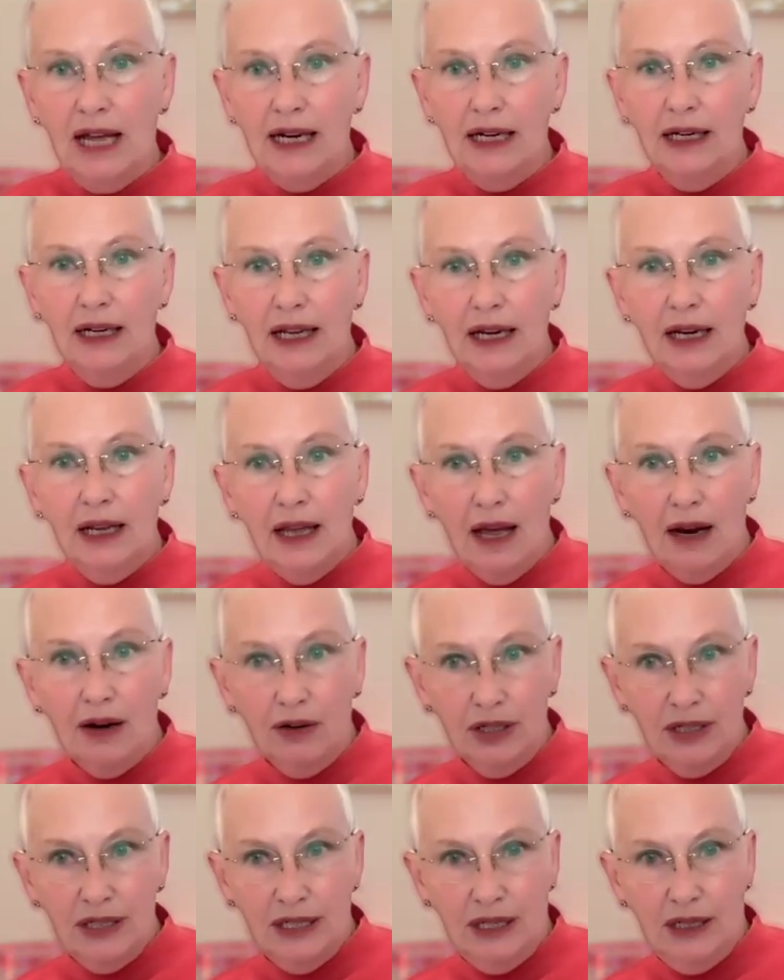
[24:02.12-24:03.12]
and
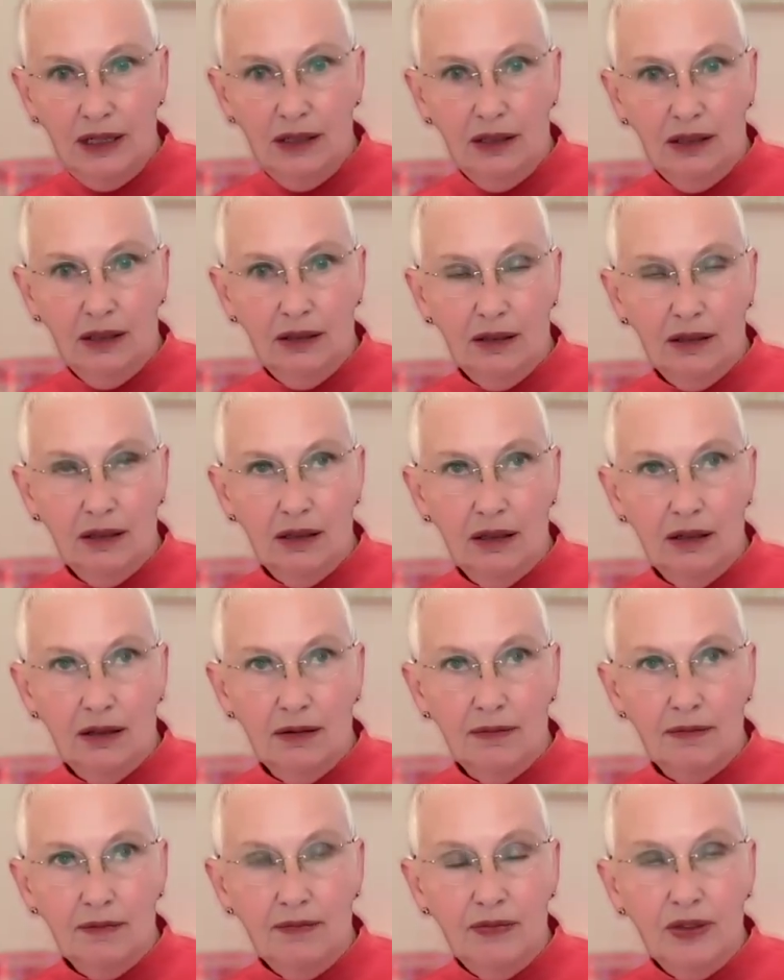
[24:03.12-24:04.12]
linearity.
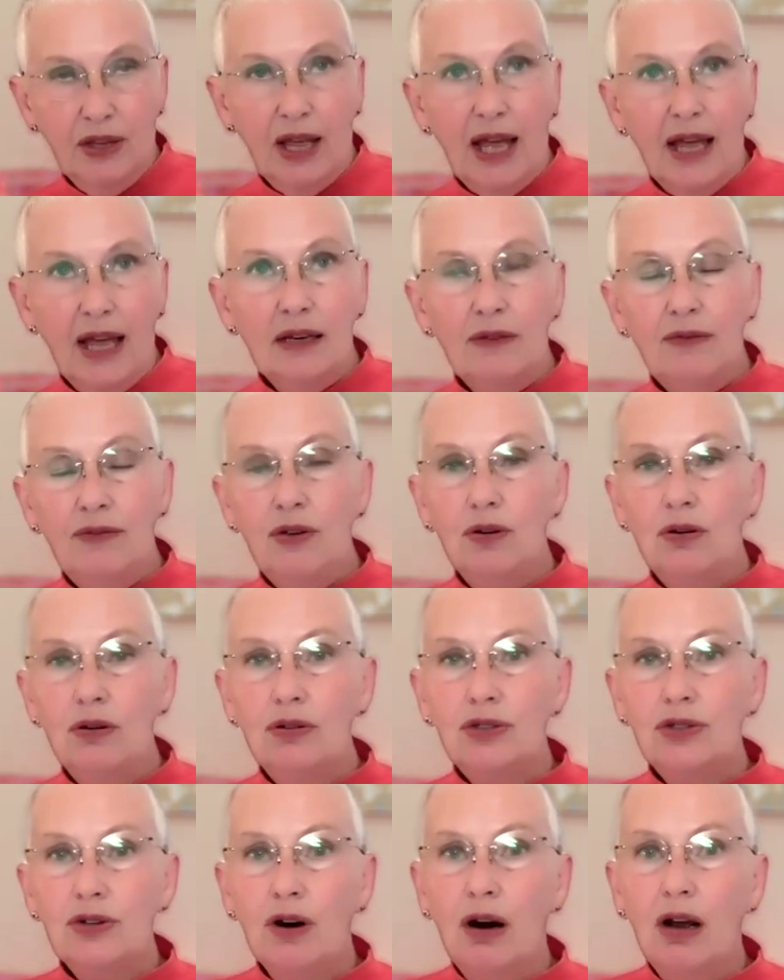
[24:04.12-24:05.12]
And if you're
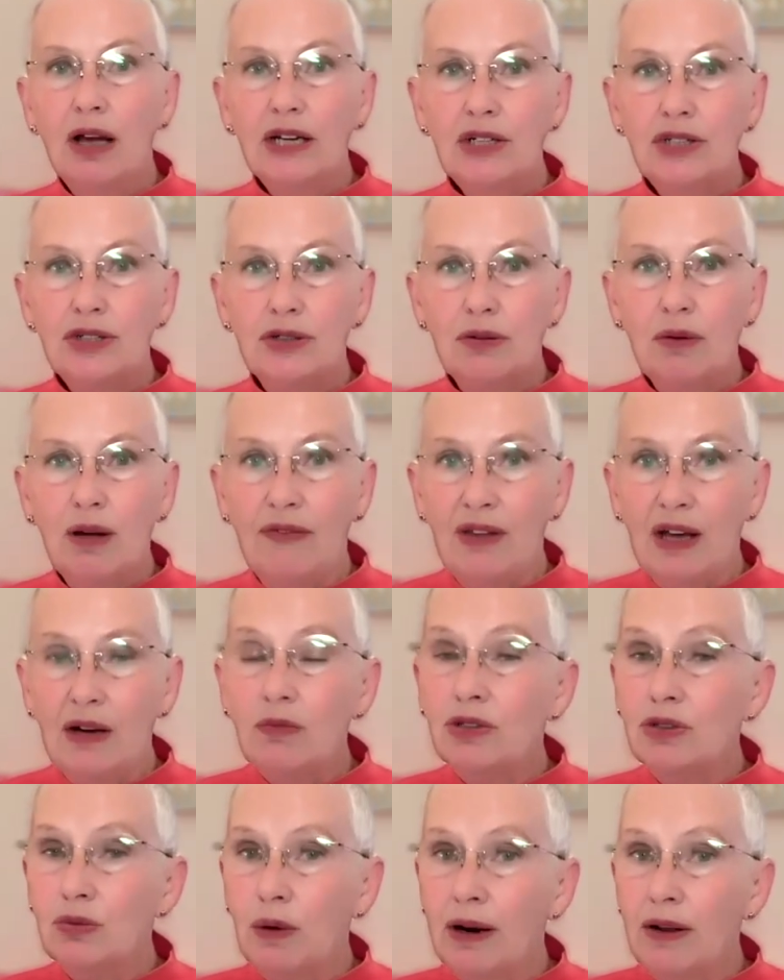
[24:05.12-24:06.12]
trying to, and that
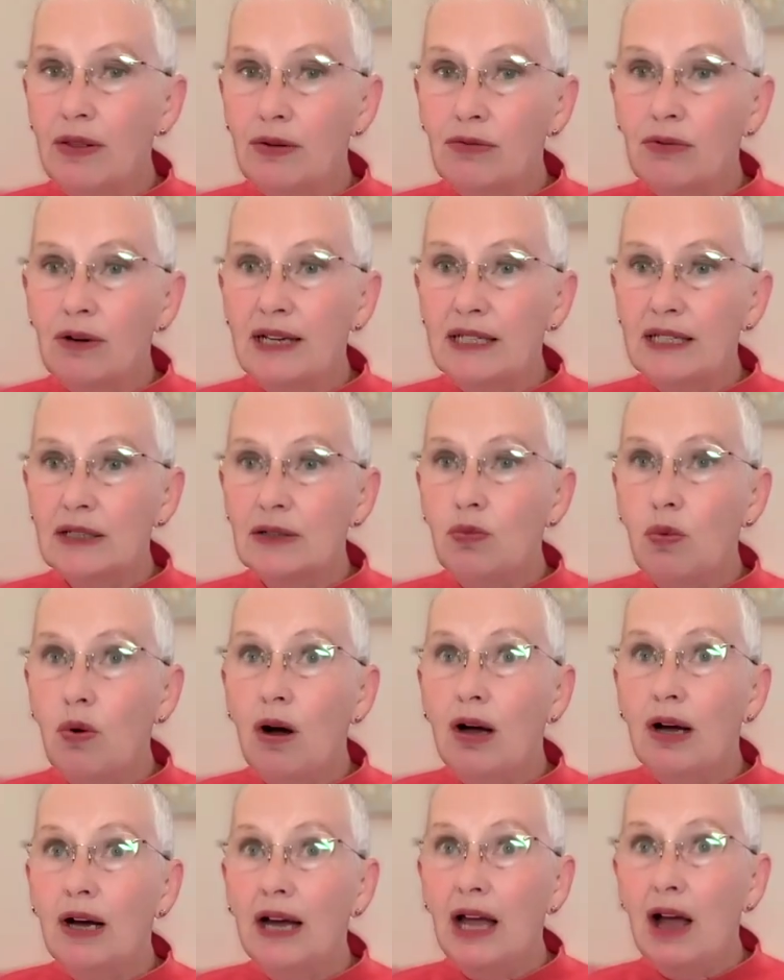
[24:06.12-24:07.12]
was one of the reasons
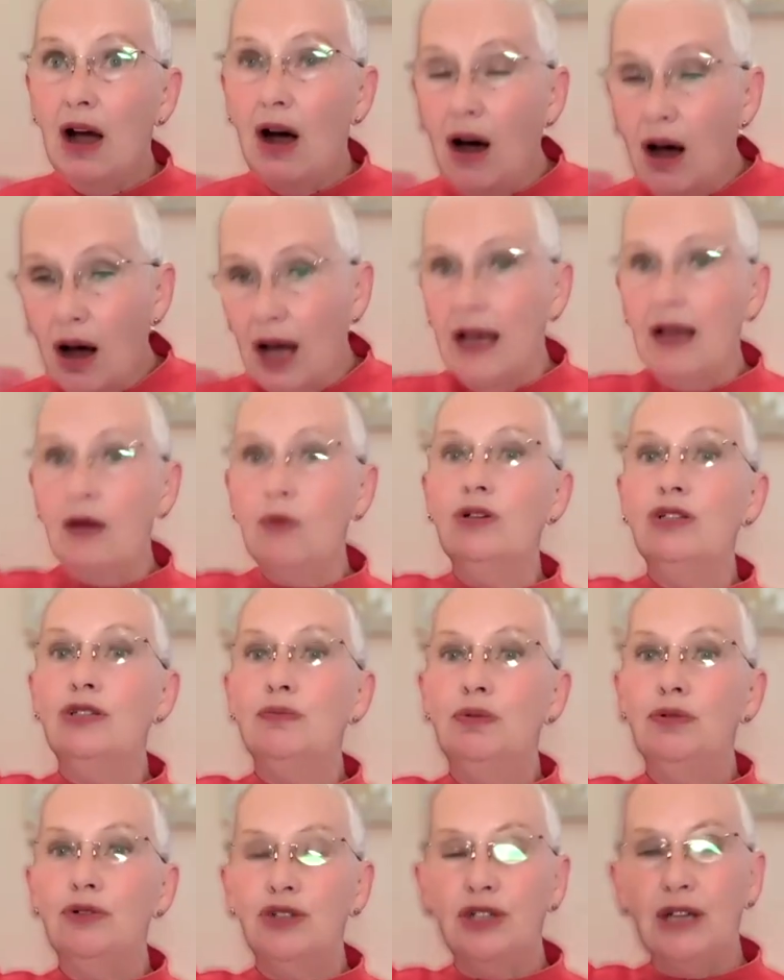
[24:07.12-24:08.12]
why I was
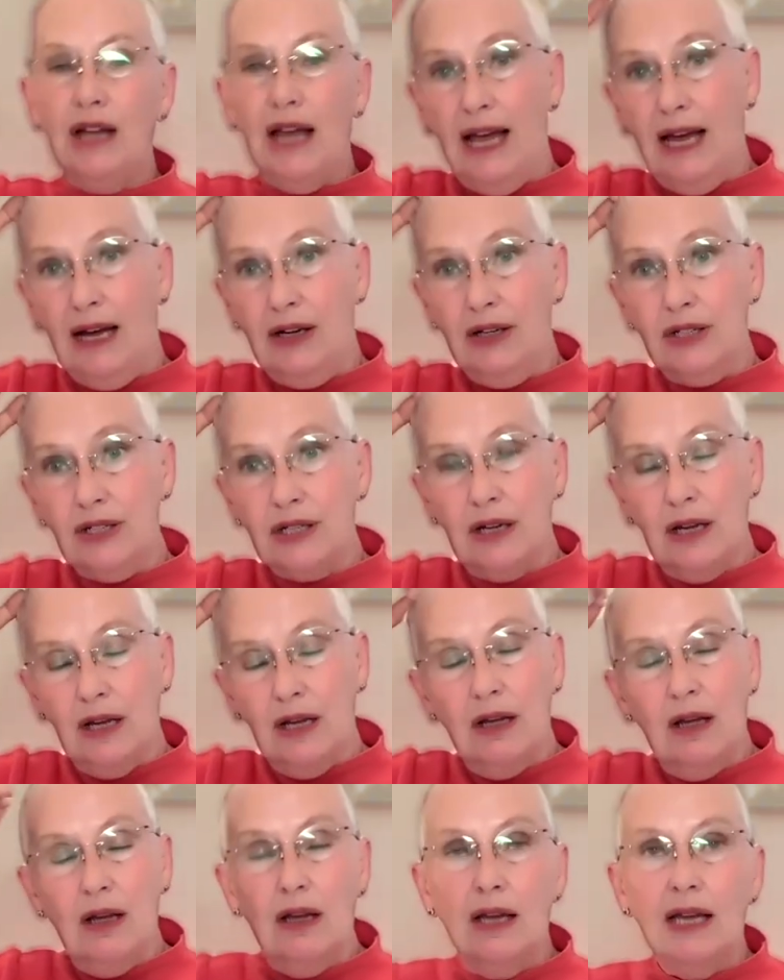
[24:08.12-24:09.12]
pushed out,
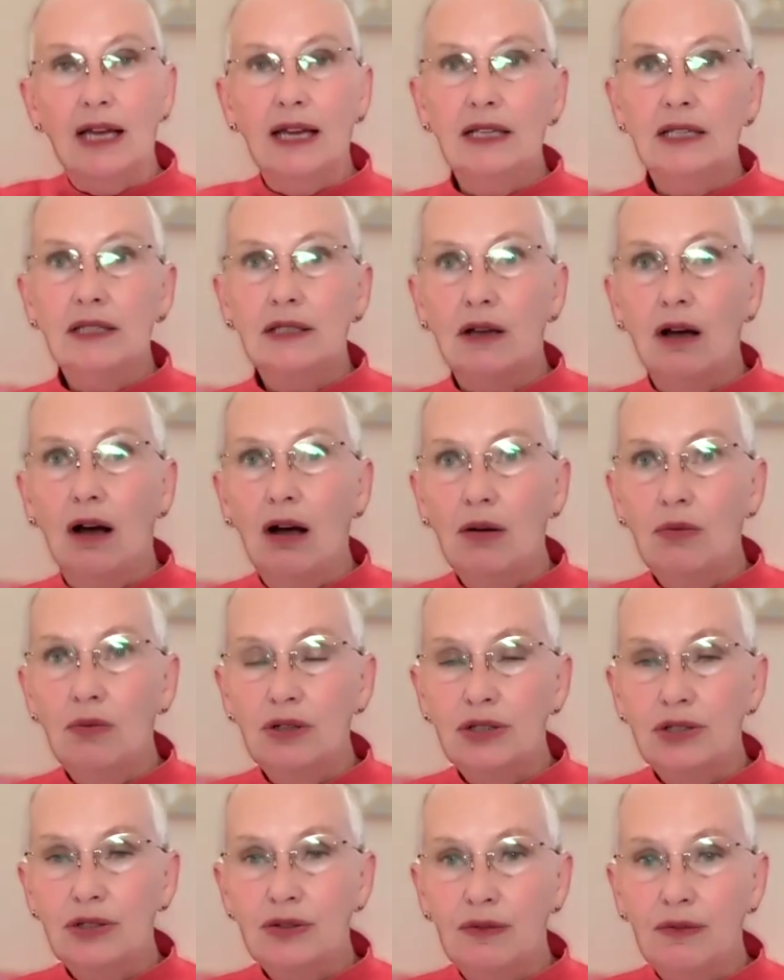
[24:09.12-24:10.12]
is I
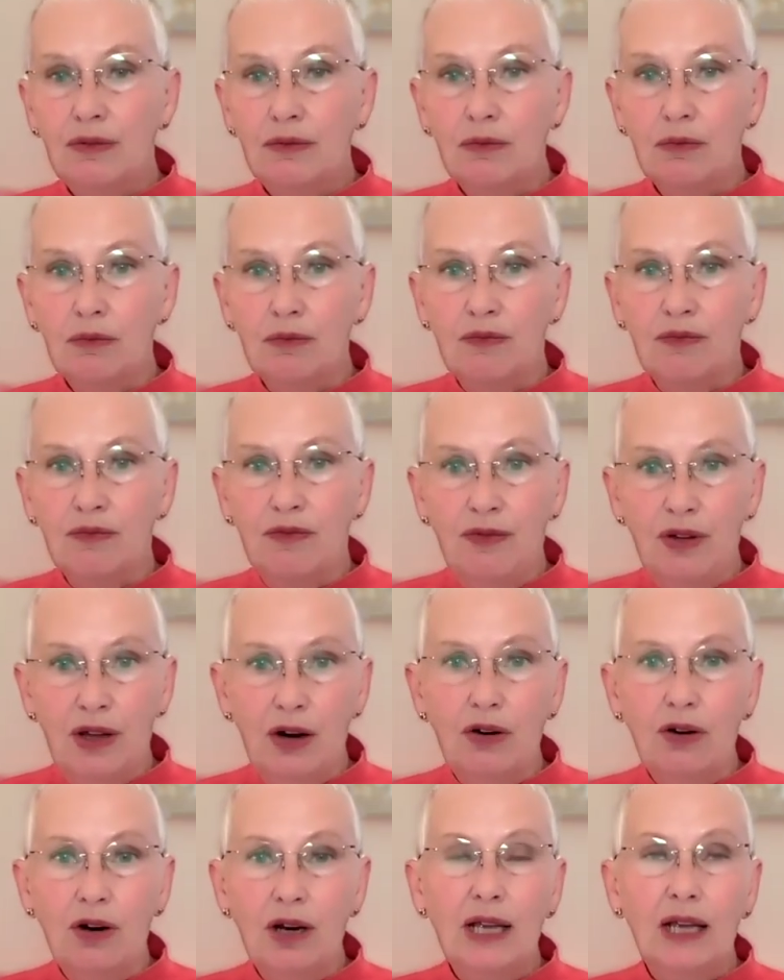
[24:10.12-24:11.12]
was
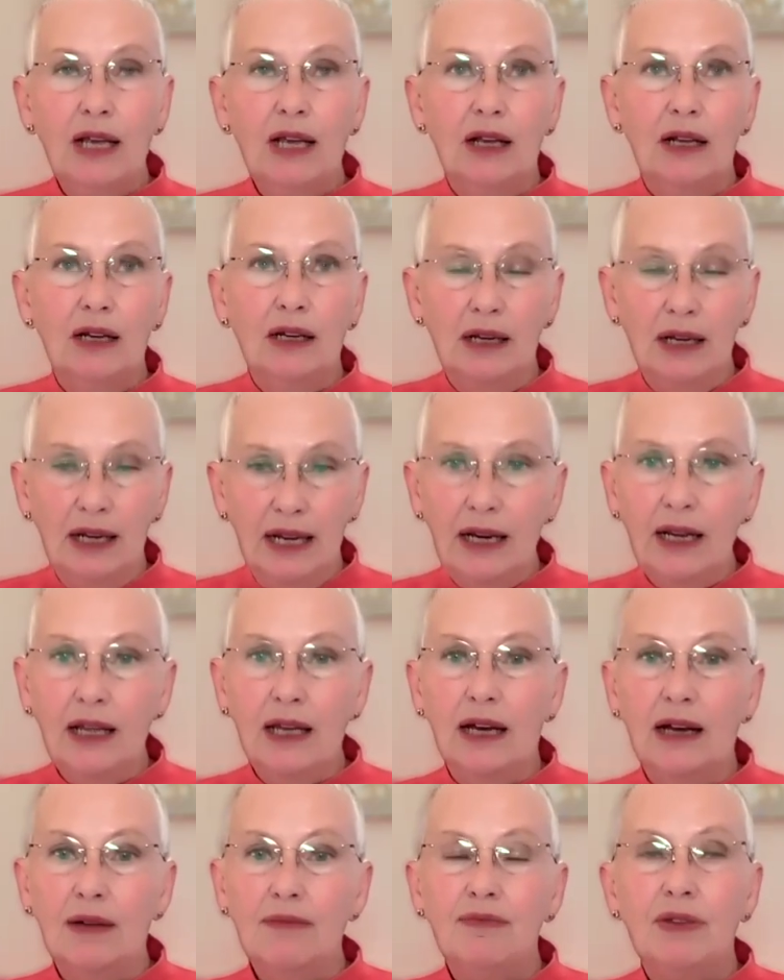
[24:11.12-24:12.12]
very
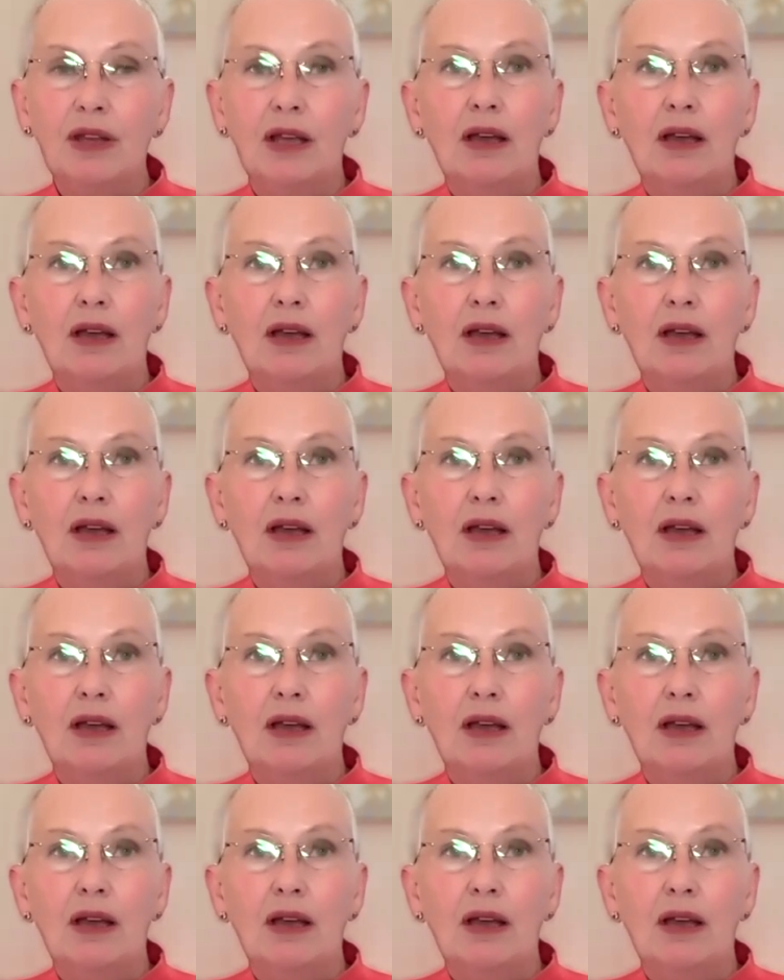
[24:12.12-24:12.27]
linear.